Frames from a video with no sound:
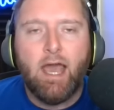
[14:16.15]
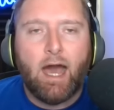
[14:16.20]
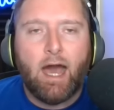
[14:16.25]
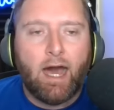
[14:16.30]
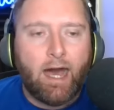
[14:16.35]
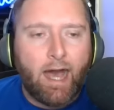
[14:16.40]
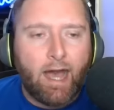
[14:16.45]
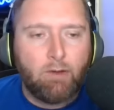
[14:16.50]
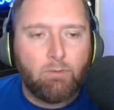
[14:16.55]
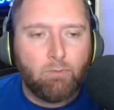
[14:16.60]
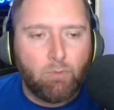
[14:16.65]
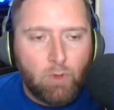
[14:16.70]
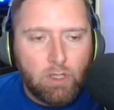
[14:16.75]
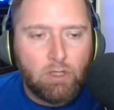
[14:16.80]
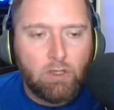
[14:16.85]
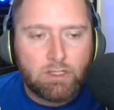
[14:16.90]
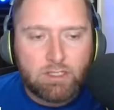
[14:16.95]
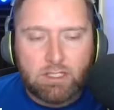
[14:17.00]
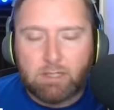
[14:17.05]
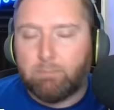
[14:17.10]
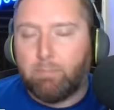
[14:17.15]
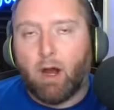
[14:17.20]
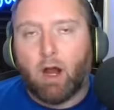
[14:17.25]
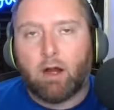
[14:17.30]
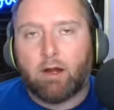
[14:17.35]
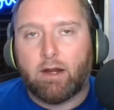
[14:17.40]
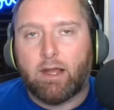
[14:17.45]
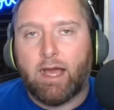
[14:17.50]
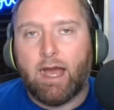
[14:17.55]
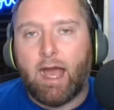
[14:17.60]
Really looks the
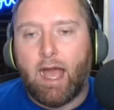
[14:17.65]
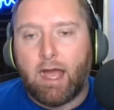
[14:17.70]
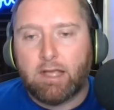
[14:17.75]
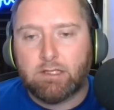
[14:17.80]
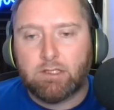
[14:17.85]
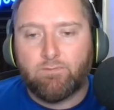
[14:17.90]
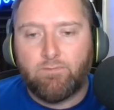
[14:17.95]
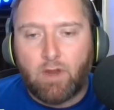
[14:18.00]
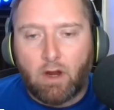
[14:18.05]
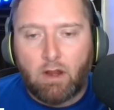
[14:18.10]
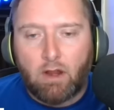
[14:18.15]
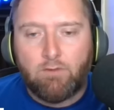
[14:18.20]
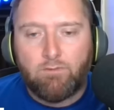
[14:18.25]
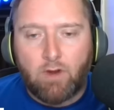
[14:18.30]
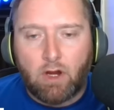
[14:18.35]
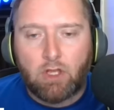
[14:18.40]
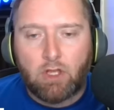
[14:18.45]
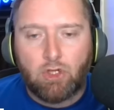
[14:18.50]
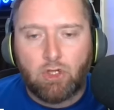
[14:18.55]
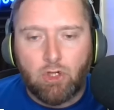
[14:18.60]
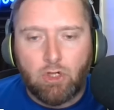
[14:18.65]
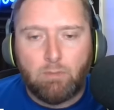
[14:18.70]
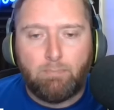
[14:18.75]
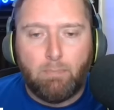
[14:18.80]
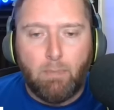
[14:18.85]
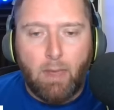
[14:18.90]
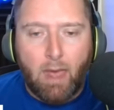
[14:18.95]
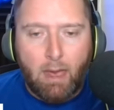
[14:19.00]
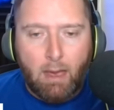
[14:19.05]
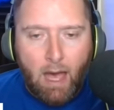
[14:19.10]
part as a very, very good
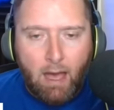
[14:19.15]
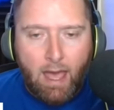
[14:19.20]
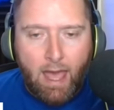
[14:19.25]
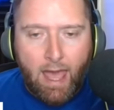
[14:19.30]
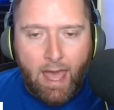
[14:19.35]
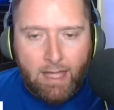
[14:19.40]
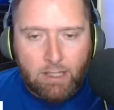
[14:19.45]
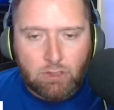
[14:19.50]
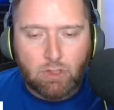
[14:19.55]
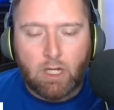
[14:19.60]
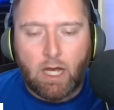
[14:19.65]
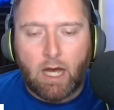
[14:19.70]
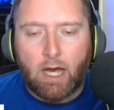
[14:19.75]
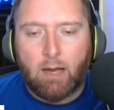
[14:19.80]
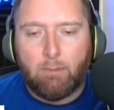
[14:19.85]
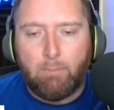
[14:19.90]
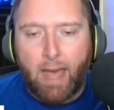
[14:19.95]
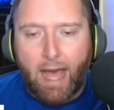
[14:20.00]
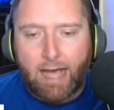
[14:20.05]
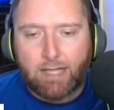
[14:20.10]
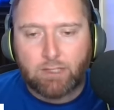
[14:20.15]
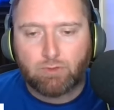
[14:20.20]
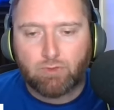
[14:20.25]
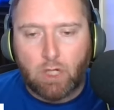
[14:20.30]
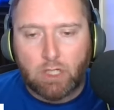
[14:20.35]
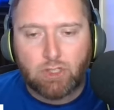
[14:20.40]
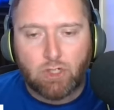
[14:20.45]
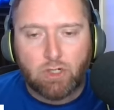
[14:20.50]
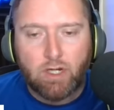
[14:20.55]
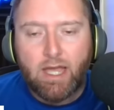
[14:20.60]
pass
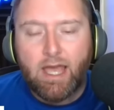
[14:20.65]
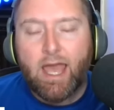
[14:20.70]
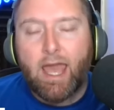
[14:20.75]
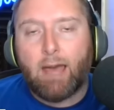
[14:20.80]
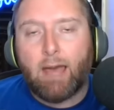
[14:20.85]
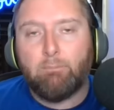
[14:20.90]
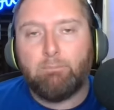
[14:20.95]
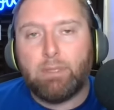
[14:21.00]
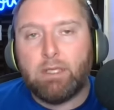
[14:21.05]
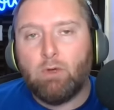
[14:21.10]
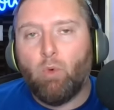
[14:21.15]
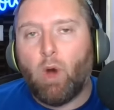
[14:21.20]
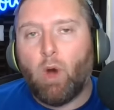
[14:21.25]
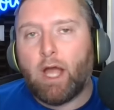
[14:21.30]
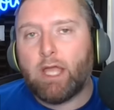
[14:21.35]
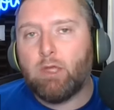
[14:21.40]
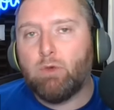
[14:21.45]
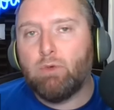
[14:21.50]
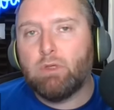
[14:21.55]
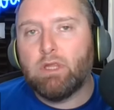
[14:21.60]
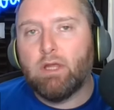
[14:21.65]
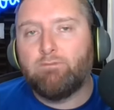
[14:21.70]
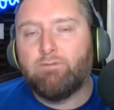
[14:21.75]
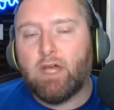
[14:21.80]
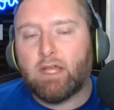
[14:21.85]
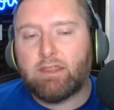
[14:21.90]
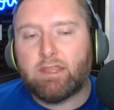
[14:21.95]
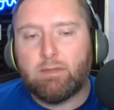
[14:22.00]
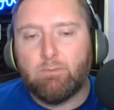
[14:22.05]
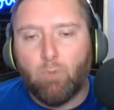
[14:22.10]
rusher, and BYU would love
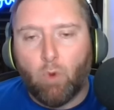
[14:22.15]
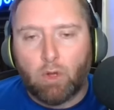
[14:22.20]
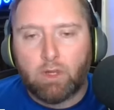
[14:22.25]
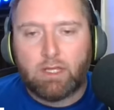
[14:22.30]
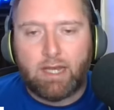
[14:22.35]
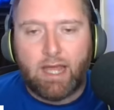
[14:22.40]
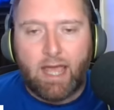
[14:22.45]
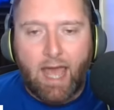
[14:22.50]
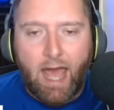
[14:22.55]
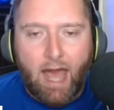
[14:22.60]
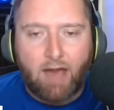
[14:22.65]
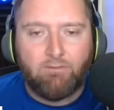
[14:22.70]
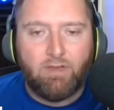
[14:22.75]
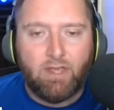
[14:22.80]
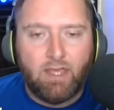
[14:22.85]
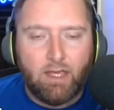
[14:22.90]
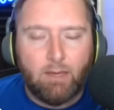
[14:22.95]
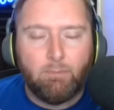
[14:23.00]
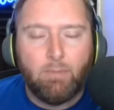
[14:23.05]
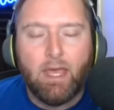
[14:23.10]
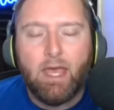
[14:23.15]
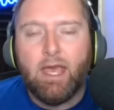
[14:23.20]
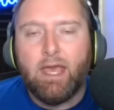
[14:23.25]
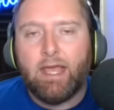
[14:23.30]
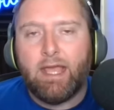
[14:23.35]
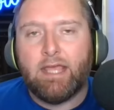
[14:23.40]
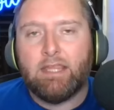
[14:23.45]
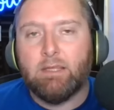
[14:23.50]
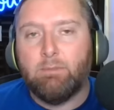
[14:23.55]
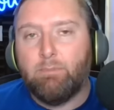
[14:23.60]
nothing more than to have him
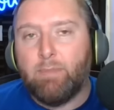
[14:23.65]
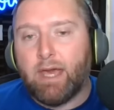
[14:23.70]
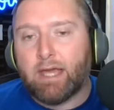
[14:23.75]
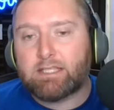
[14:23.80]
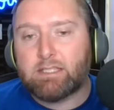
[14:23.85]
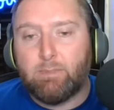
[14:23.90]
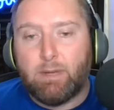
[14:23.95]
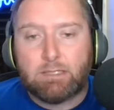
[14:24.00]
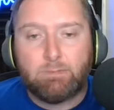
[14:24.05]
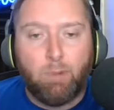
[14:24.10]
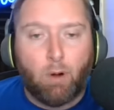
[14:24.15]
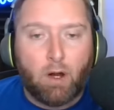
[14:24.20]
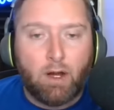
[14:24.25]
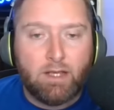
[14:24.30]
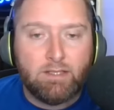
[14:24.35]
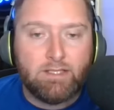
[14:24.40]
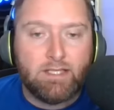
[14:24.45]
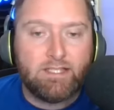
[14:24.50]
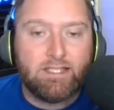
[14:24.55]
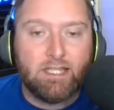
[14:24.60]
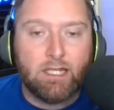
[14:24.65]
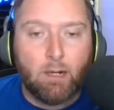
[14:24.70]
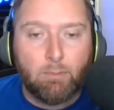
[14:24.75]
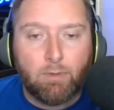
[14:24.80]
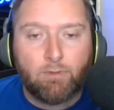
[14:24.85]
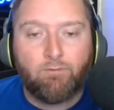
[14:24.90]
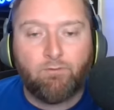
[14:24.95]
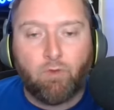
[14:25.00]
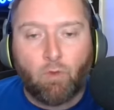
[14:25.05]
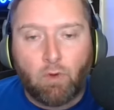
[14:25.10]
in the mix. The best part is he's the number
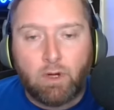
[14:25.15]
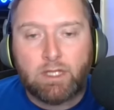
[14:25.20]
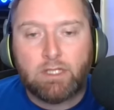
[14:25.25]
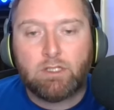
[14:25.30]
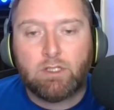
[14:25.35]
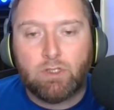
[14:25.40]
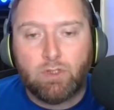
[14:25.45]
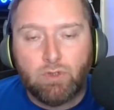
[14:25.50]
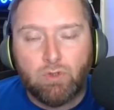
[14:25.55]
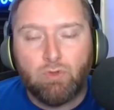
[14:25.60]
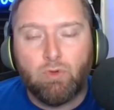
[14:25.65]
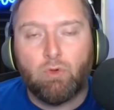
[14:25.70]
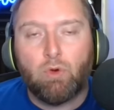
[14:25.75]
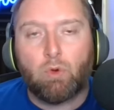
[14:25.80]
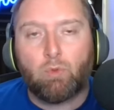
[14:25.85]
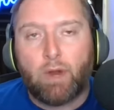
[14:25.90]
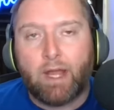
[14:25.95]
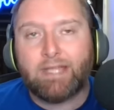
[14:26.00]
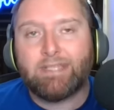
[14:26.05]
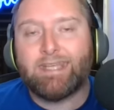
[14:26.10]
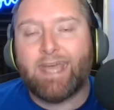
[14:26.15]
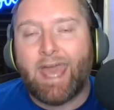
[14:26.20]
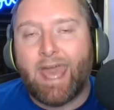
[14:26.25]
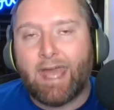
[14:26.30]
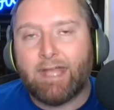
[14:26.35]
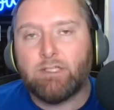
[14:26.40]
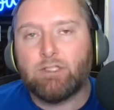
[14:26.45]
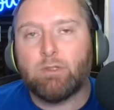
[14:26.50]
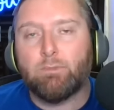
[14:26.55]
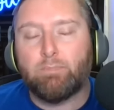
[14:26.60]
42 ranked
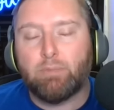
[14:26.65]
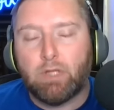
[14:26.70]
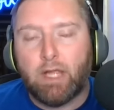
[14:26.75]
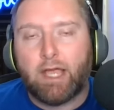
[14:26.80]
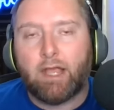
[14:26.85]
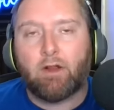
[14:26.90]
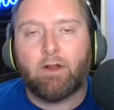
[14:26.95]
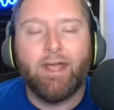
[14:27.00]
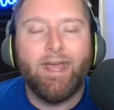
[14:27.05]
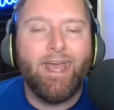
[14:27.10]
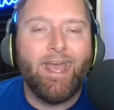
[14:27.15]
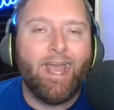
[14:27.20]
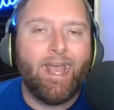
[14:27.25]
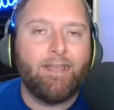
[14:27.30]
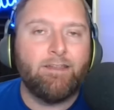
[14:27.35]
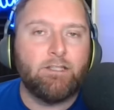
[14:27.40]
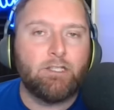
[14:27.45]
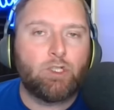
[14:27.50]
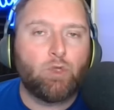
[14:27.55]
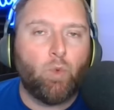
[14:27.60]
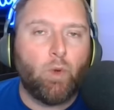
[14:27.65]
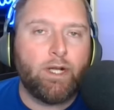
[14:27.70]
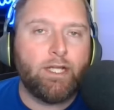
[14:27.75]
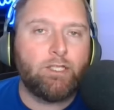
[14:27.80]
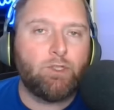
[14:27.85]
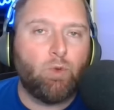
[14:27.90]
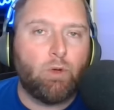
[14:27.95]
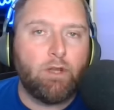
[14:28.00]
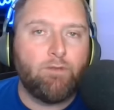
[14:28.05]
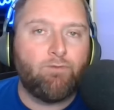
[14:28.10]
edge player in the
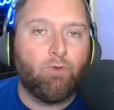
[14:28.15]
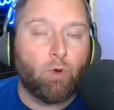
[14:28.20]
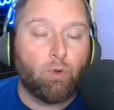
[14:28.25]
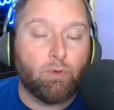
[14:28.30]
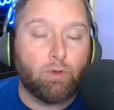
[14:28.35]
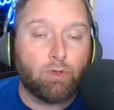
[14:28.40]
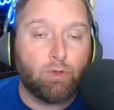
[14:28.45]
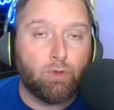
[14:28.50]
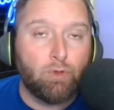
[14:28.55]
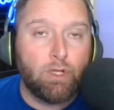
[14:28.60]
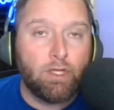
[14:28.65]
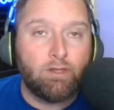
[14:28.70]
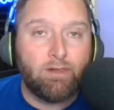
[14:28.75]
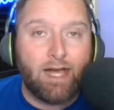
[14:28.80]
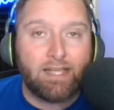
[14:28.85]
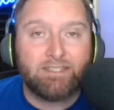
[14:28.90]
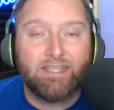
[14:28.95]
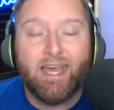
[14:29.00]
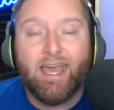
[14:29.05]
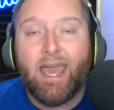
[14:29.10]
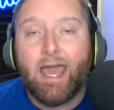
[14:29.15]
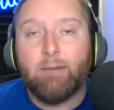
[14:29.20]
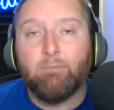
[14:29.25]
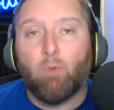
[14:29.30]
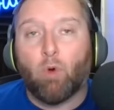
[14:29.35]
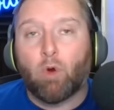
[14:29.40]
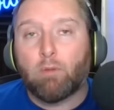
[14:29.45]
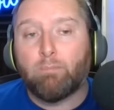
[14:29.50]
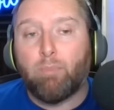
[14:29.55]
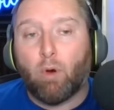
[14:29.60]
2024 recruiting class, and
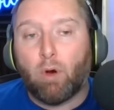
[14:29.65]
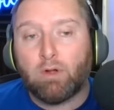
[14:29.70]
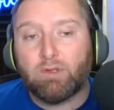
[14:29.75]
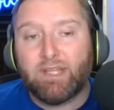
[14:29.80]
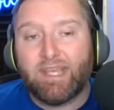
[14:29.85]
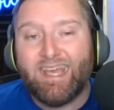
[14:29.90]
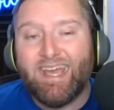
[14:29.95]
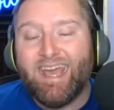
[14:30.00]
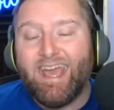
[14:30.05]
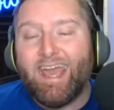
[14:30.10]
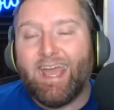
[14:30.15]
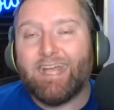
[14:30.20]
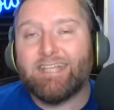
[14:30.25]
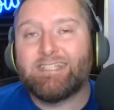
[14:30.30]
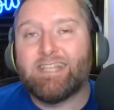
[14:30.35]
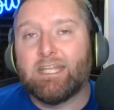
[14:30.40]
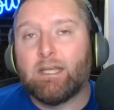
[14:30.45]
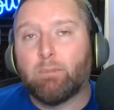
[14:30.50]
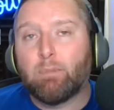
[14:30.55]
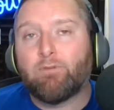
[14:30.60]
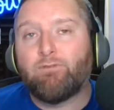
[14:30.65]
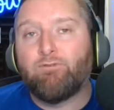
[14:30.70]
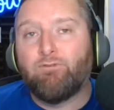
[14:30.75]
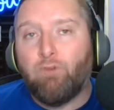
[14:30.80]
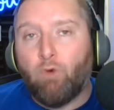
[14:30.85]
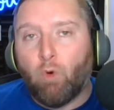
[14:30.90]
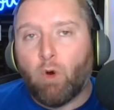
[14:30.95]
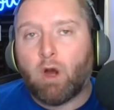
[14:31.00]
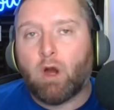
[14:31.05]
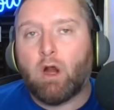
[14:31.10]
more importantly, is the number
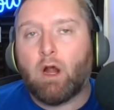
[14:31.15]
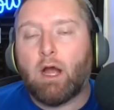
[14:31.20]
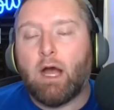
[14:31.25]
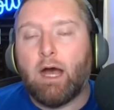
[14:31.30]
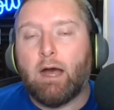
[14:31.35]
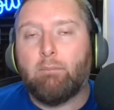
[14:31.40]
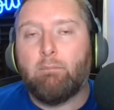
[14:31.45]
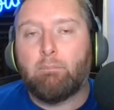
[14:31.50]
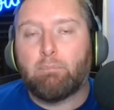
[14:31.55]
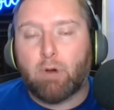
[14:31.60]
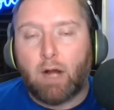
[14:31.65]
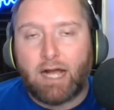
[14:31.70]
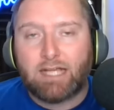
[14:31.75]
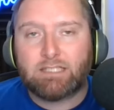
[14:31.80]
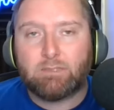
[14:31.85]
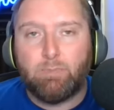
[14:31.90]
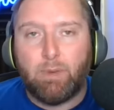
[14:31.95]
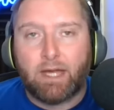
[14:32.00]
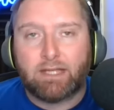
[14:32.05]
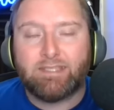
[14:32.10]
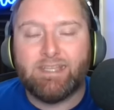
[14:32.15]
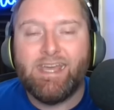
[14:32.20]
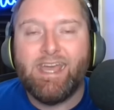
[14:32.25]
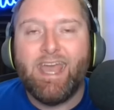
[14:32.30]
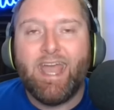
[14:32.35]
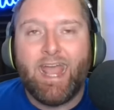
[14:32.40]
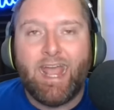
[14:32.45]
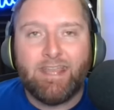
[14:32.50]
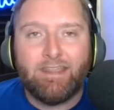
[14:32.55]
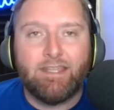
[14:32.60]
four prospect
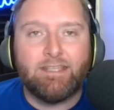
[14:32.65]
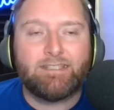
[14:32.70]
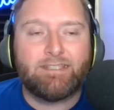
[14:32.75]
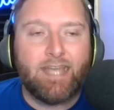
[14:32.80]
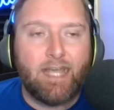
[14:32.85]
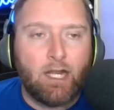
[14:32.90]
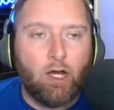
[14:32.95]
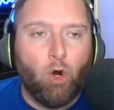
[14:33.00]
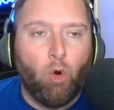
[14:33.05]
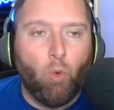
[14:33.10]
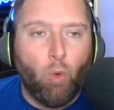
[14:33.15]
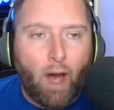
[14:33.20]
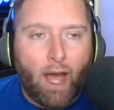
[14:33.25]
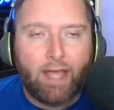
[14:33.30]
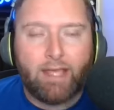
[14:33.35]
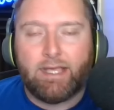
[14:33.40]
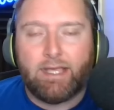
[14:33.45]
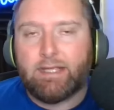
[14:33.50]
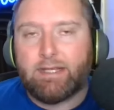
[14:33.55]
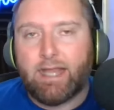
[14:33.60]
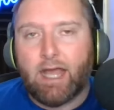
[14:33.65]
in the state of Hawaii.